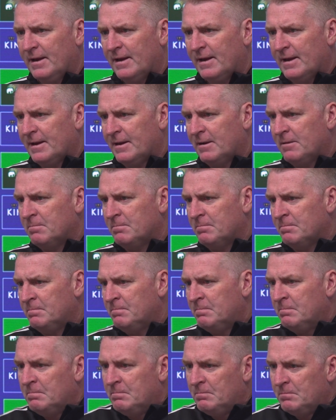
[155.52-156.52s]
You
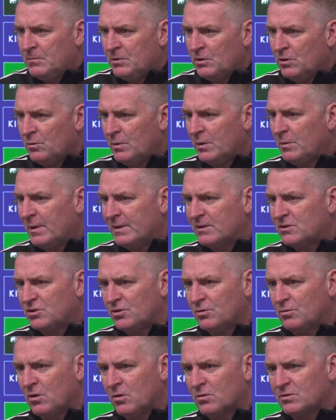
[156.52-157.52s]
know, we went
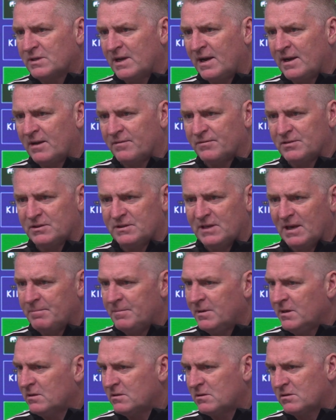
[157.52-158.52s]
two goals down after 10
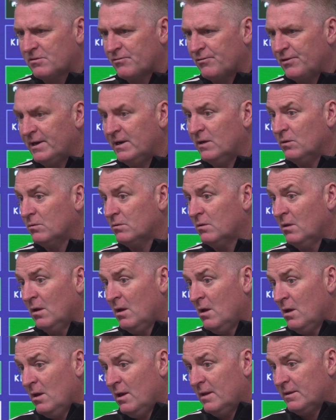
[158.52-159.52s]
minutes, 3-0
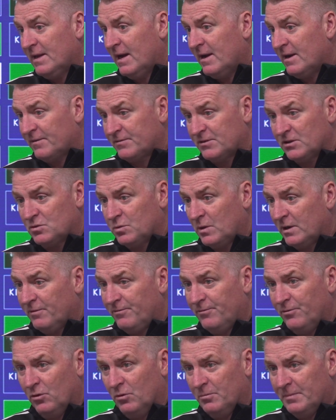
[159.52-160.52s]
down after
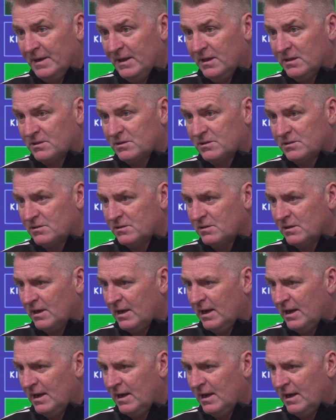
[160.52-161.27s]
24 minutes.